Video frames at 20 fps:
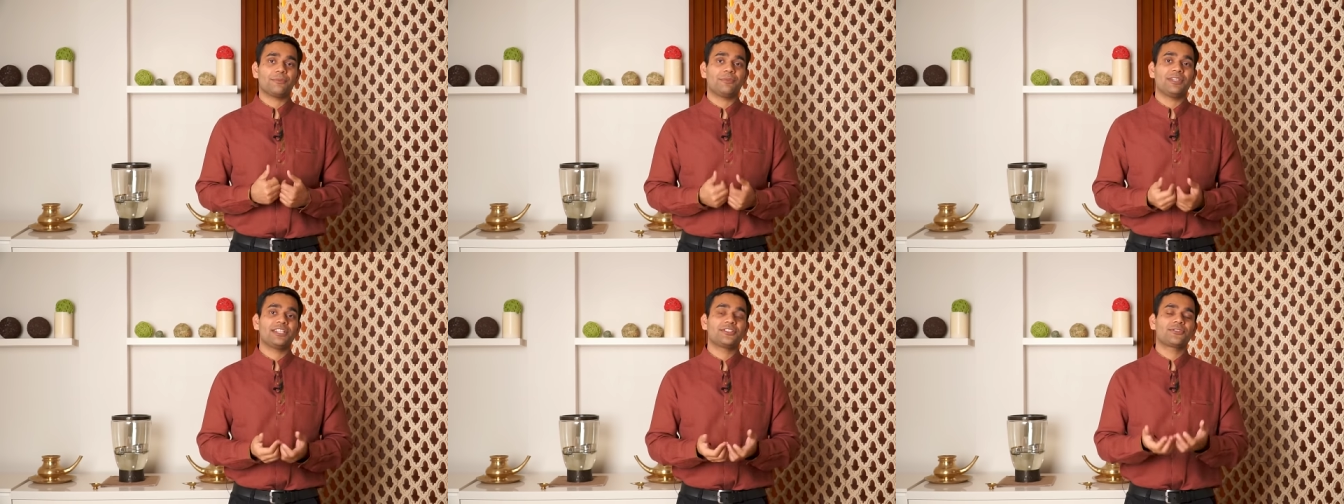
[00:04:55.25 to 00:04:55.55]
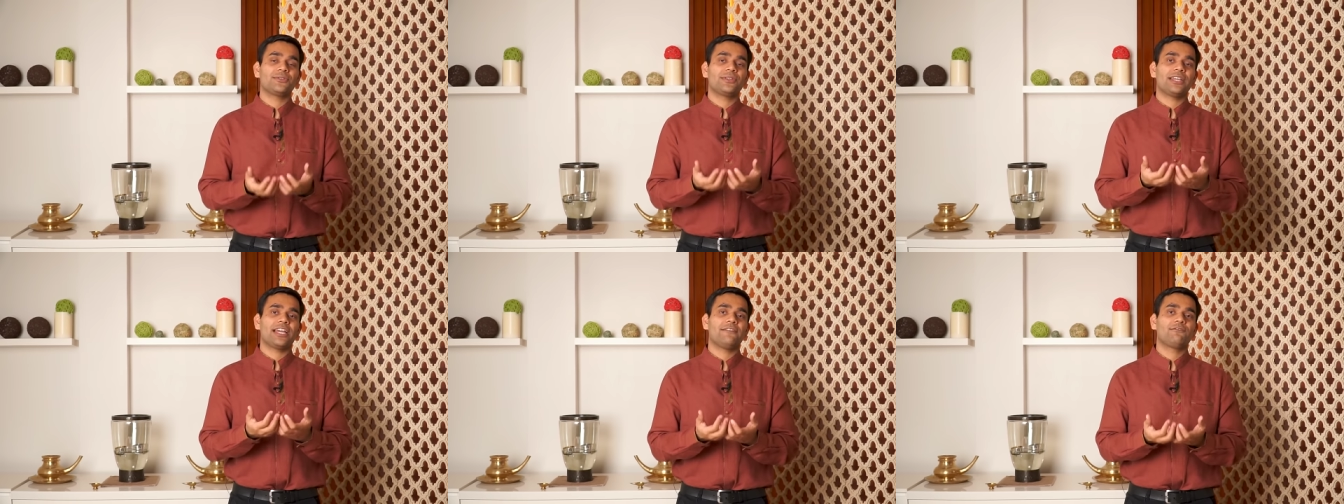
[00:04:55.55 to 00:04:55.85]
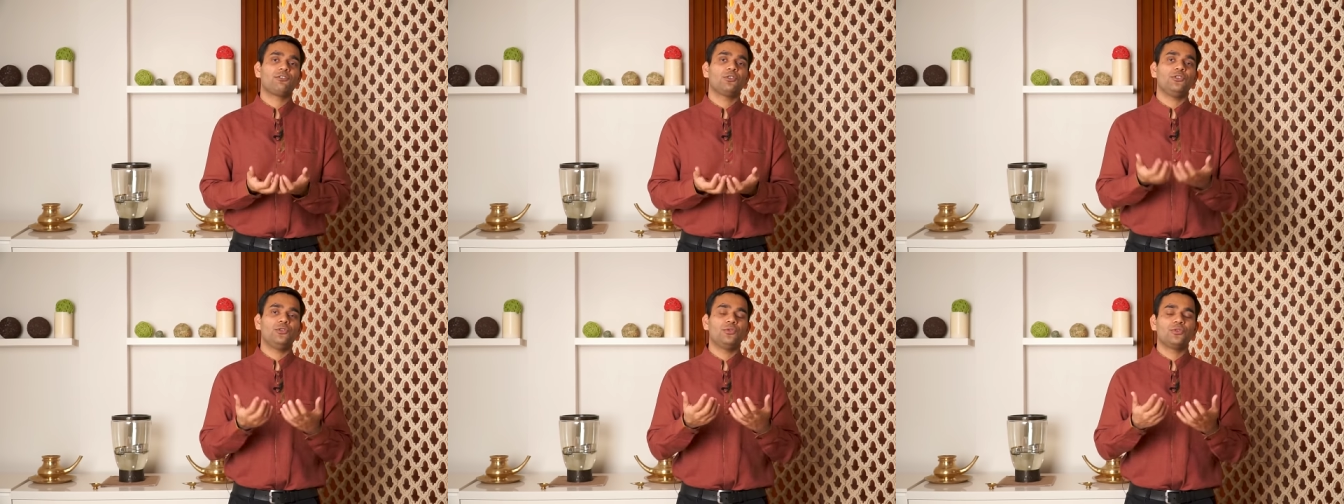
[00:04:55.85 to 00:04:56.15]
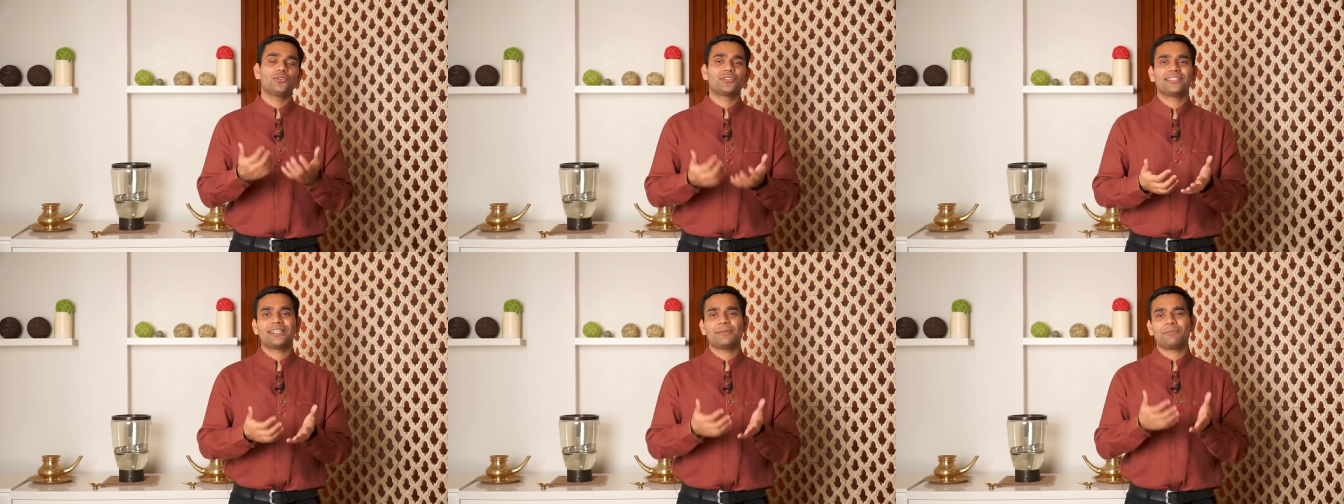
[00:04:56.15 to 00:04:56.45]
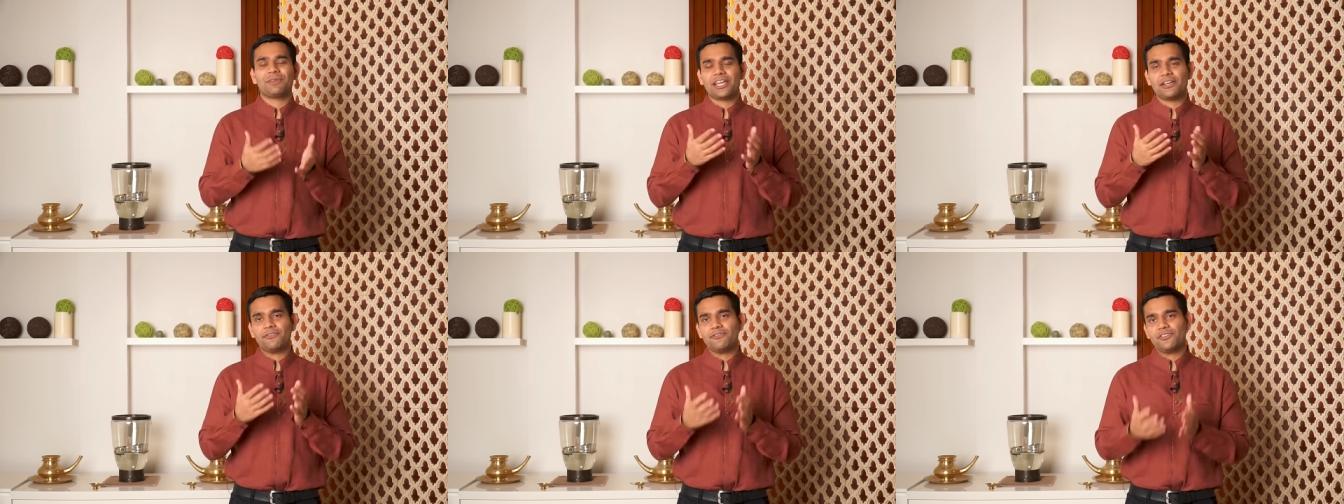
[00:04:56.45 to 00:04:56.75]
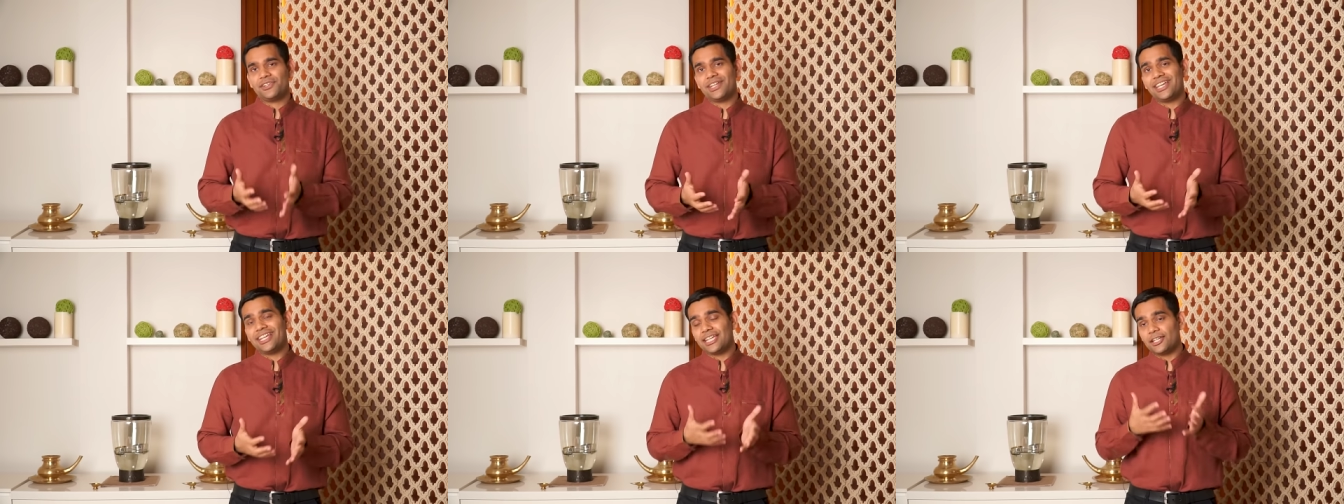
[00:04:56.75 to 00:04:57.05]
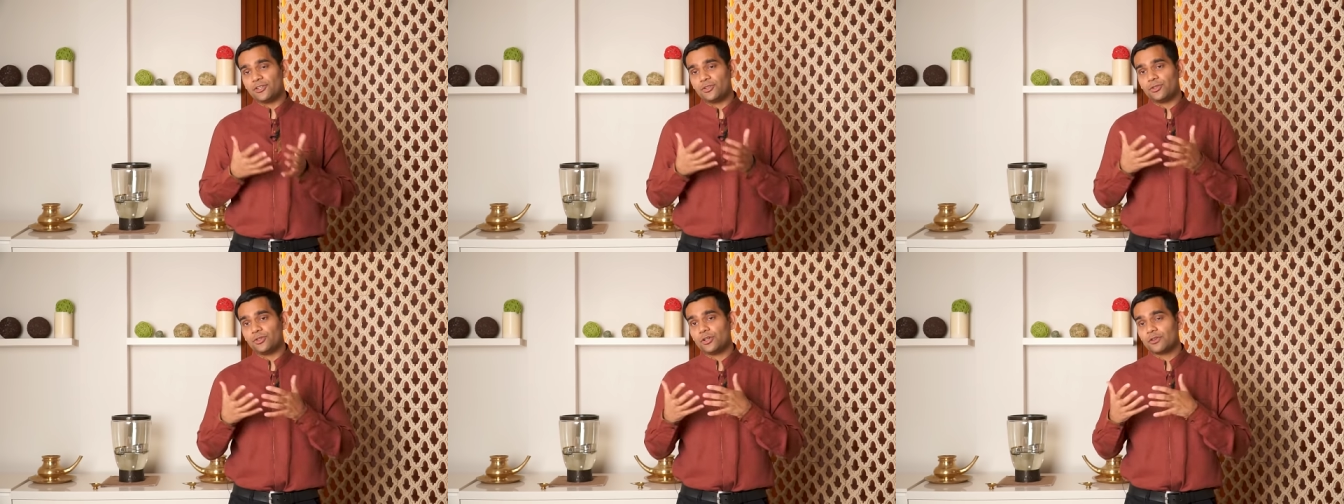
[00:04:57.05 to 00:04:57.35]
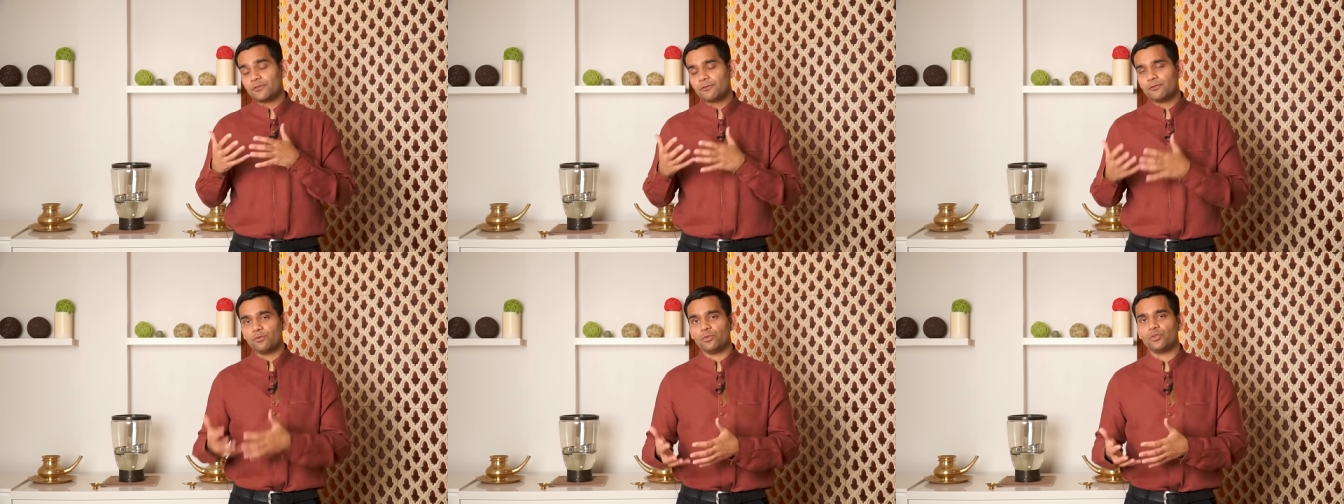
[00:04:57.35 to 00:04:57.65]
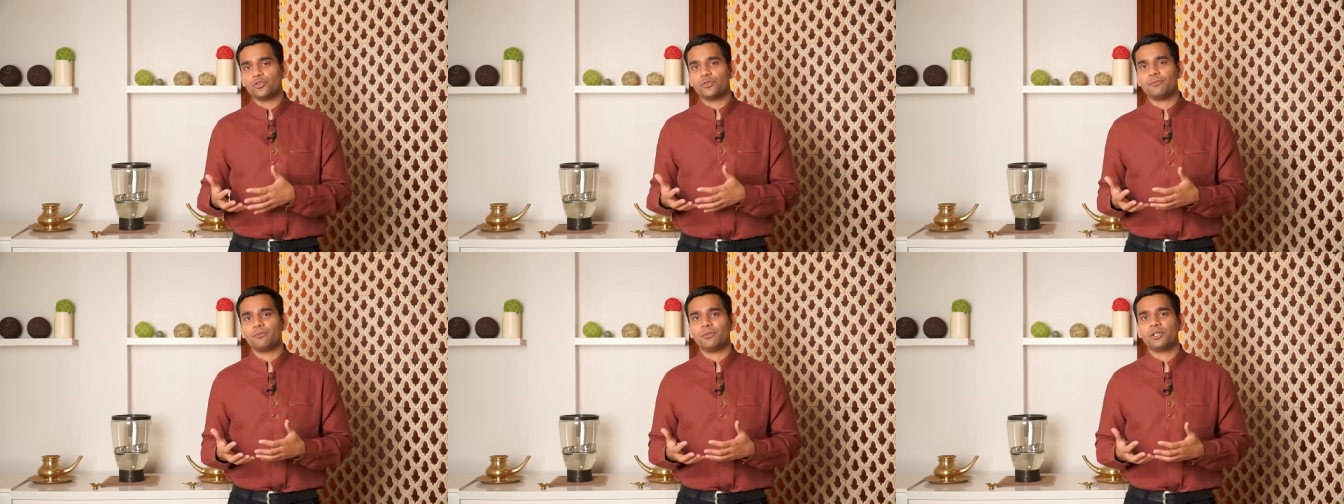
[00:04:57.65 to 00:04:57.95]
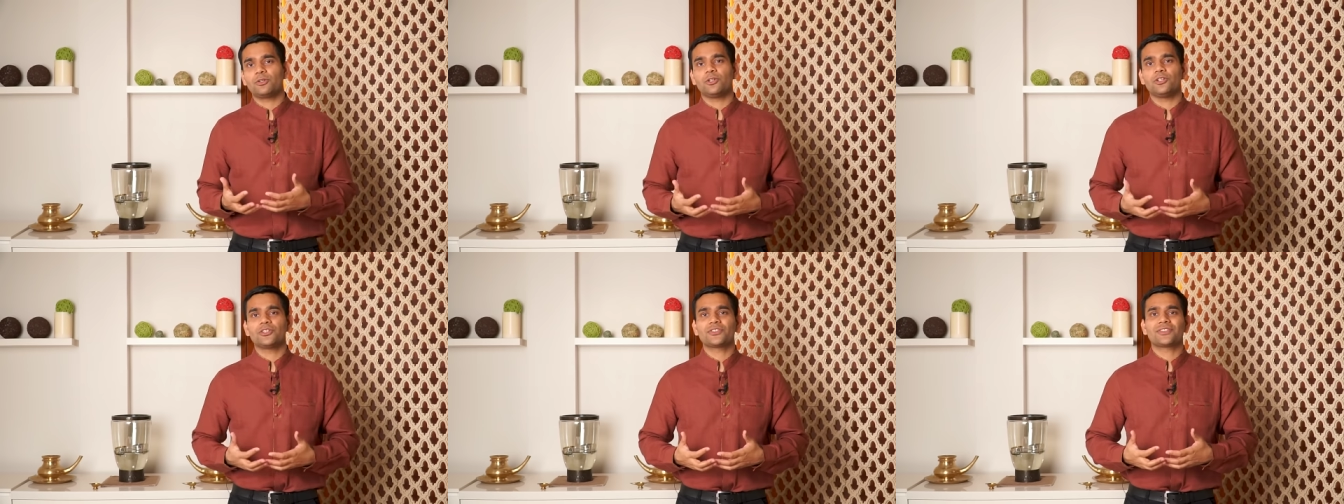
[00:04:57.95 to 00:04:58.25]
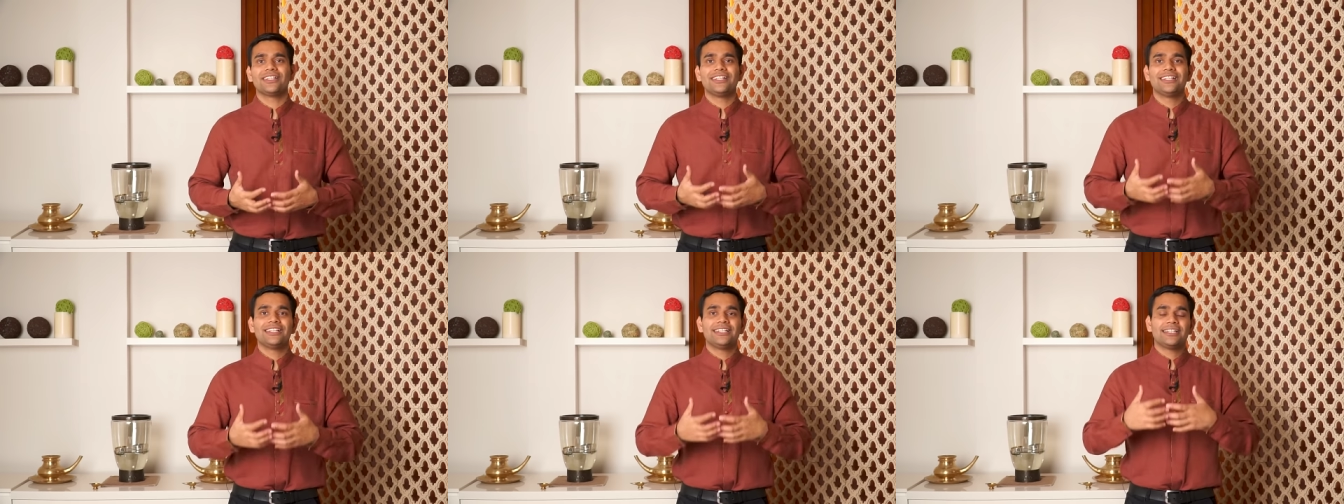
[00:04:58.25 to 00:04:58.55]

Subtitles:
Means you have to use them every day in your food because